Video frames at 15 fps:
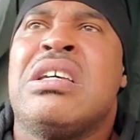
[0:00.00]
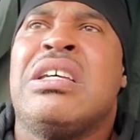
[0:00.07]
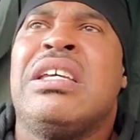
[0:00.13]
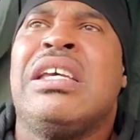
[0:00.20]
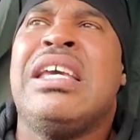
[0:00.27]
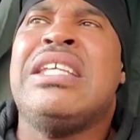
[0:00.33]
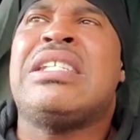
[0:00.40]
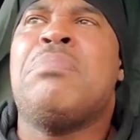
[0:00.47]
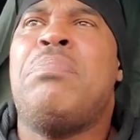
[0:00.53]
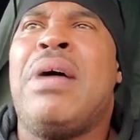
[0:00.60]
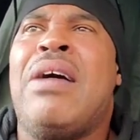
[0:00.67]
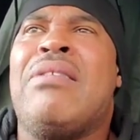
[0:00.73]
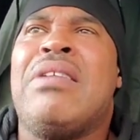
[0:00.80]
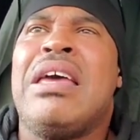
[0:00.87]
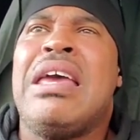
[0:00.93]
he's
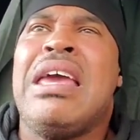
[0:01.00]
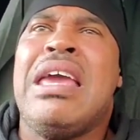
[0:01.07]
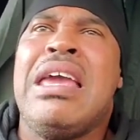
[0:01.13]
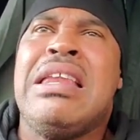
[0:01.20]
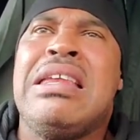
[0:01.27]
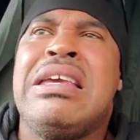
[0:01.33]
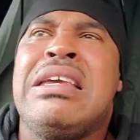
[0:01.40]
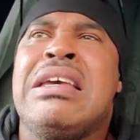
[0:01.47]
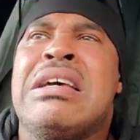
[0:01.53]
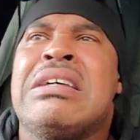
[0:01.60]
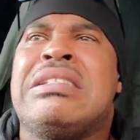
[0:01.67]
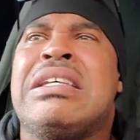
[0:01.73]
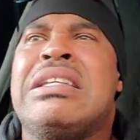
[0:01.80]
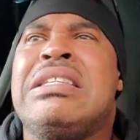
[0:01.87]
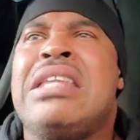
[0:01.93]
about 80
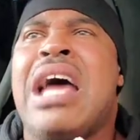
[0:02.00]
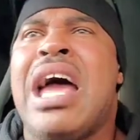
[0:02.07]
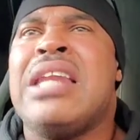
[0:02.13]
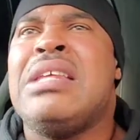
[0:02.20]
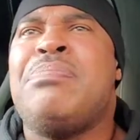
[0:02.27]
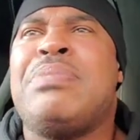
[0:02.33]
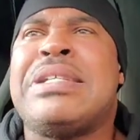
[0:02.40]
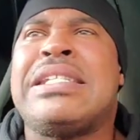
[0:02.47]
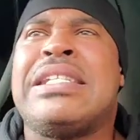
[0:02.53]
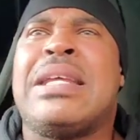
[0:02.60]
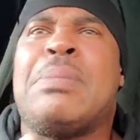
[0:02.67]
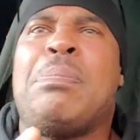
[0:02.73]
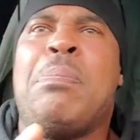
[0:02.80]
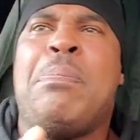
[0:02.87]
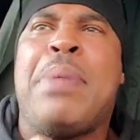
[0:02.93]
to
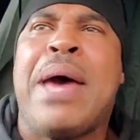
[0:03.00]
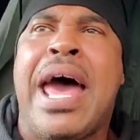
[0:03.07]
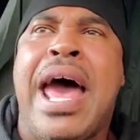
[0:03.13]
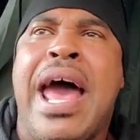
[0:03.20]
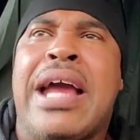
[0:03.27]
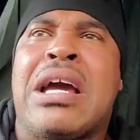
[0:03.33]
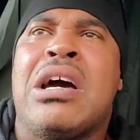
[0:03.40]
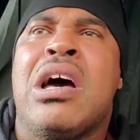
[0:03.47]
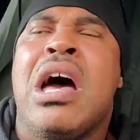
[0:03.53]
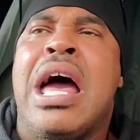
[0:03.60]
90% back,